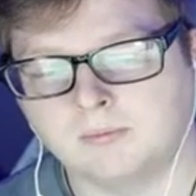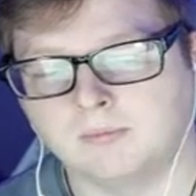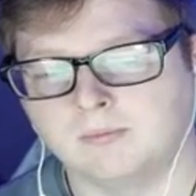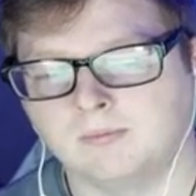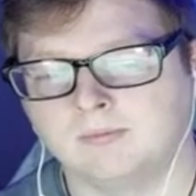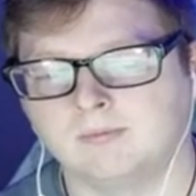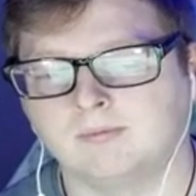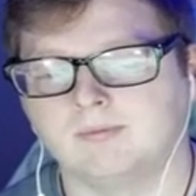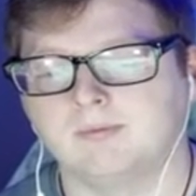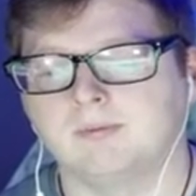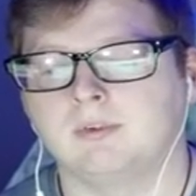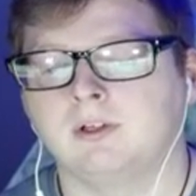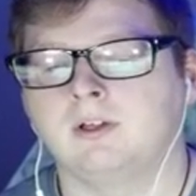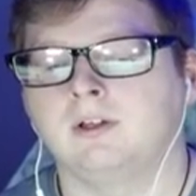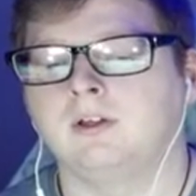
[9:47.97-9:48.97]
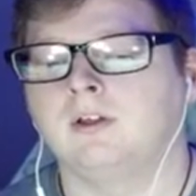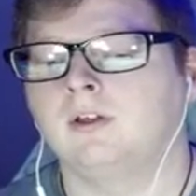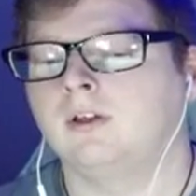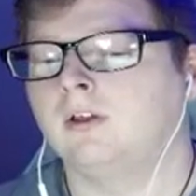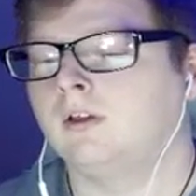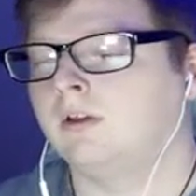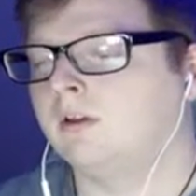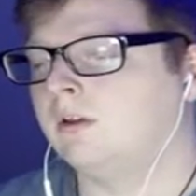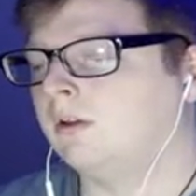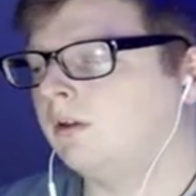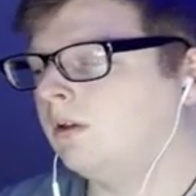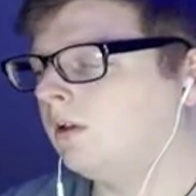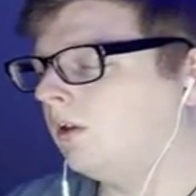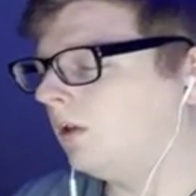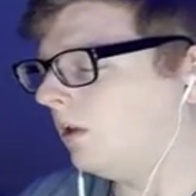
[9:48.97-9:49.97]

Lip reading: Nobody speaks.